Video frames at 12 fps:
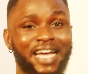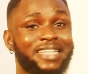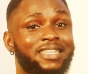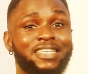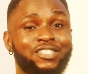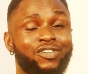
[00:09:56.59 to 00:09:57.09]

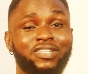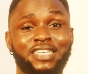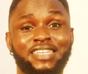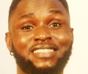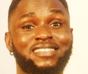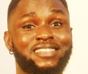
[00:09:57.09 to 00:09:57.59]
at least not
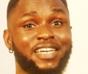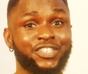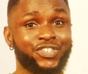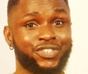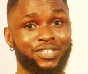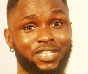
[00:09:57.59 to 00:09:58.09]

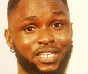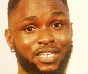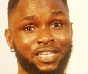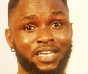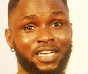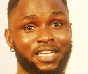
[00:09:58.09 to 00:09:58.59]
intentionally.